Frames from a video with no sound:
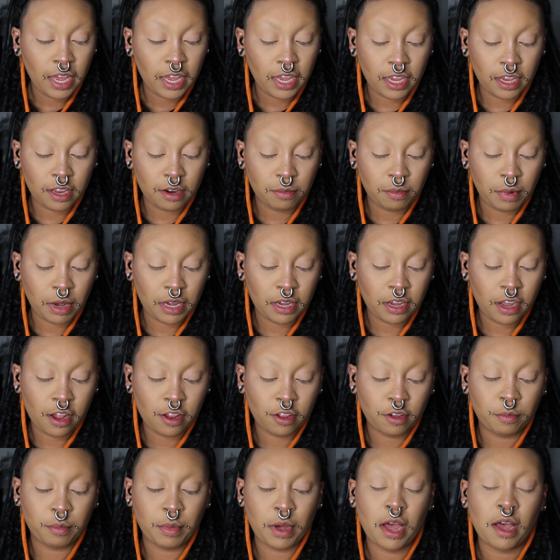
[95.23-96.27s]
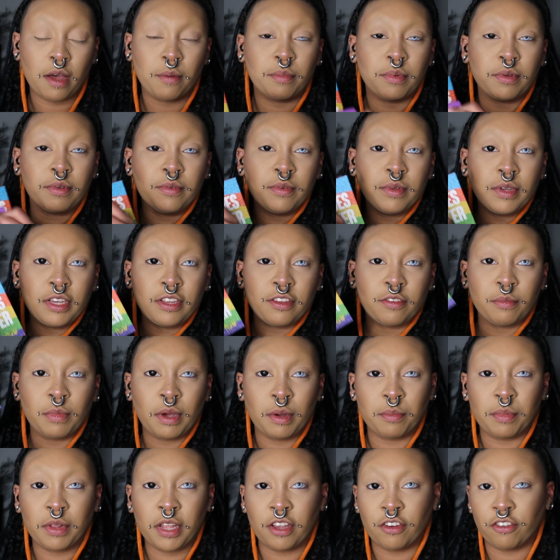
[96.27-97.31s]
and my ColourPop It's
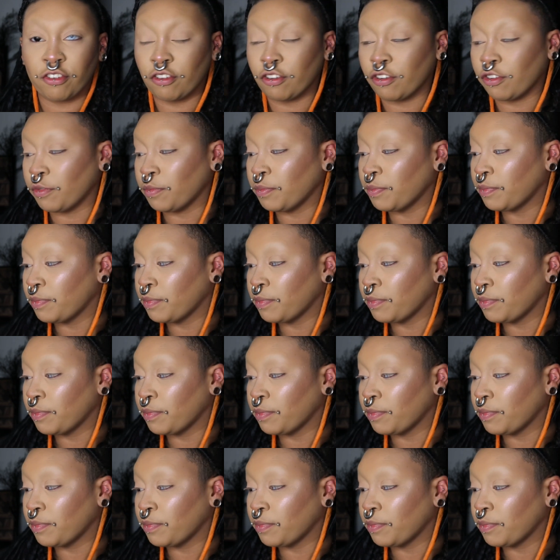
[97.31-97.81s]
My Pleasure